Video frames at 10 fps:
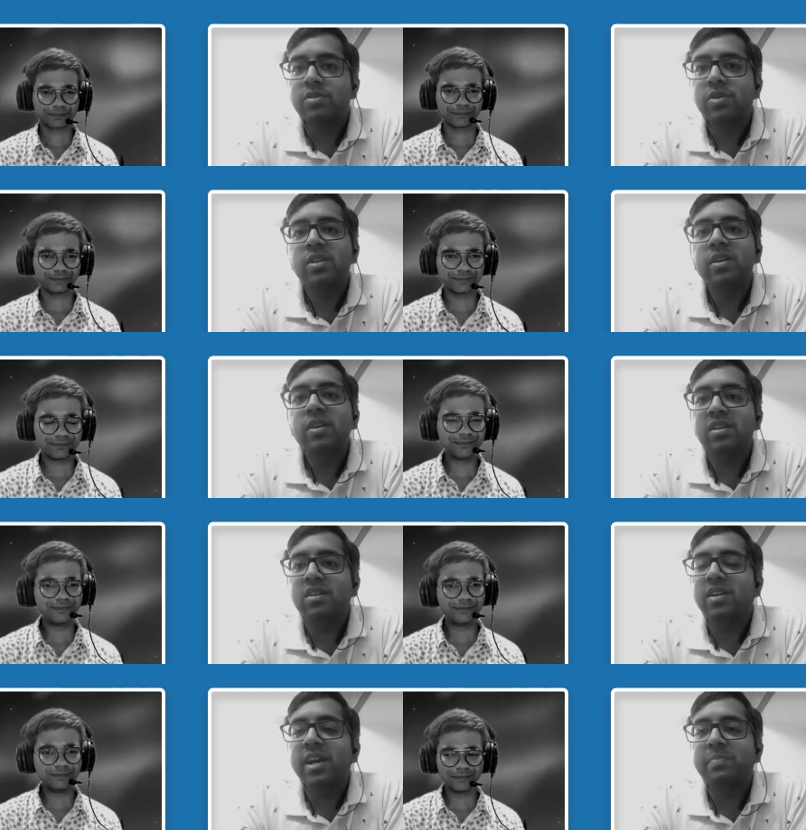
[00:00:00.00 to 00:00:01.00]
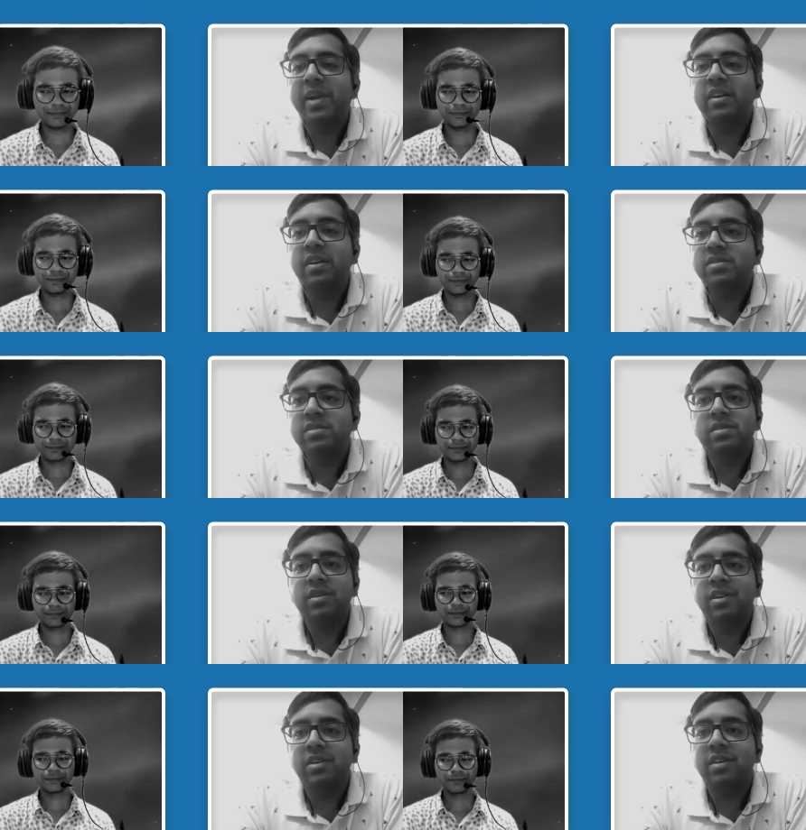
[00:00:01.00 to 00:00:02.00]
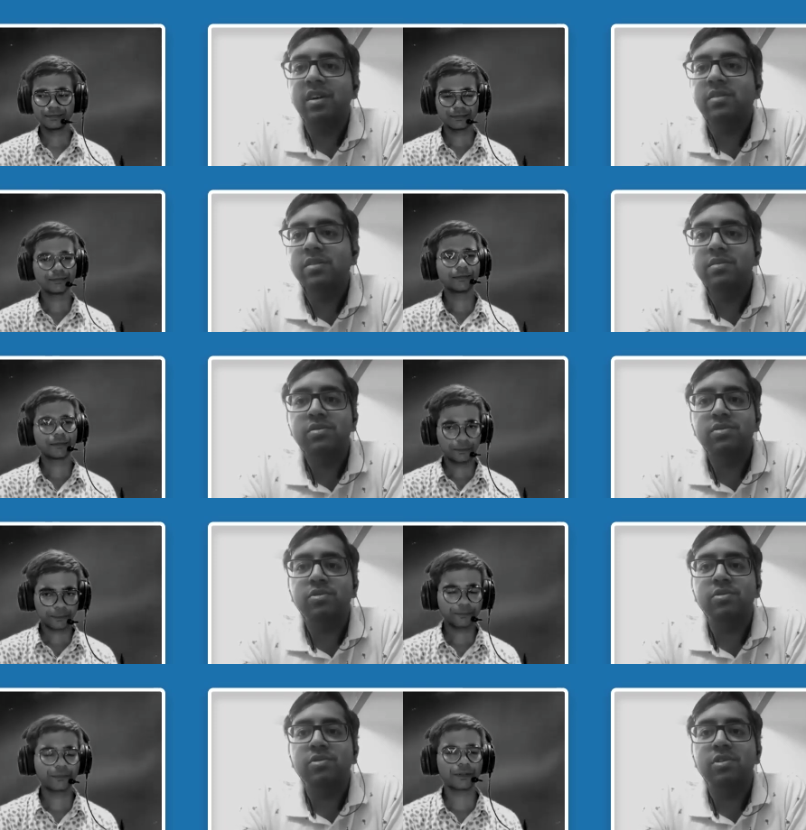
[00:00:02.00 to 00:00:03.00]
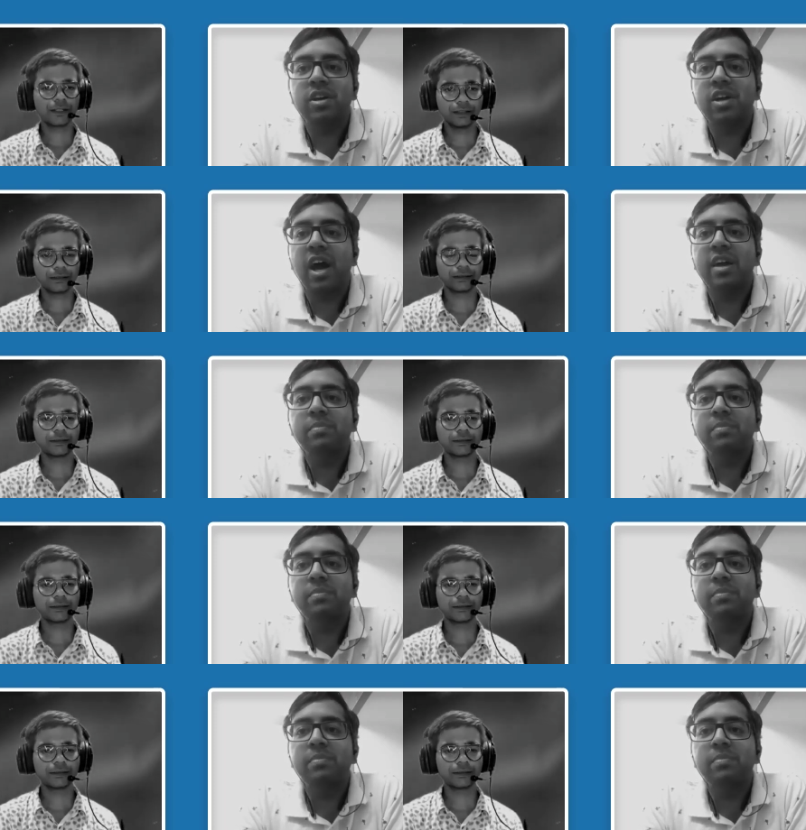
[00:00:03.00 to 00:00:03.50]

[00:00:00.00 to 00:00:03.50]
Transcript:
Speaker 1: so i think uh, like practice is the key there so yeah.